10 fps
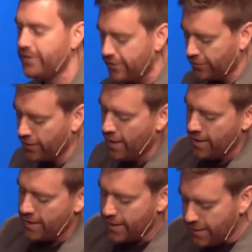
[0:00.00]
These are
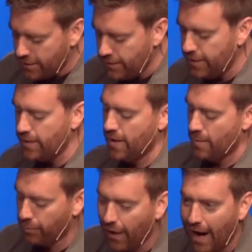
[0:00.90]
healing,
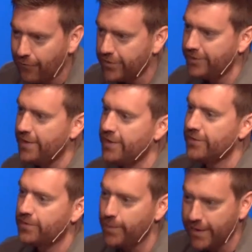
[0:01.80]
prophecy,
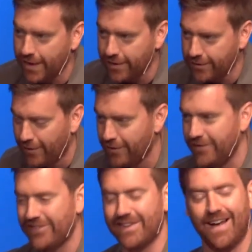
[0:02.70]
speaking in
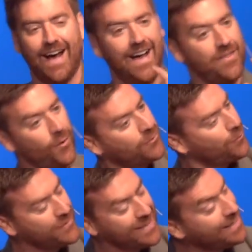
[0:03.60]
tongues. Those
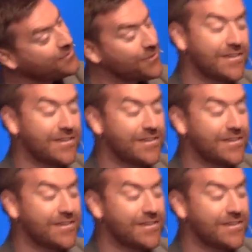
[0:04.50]
weren't the gifts of the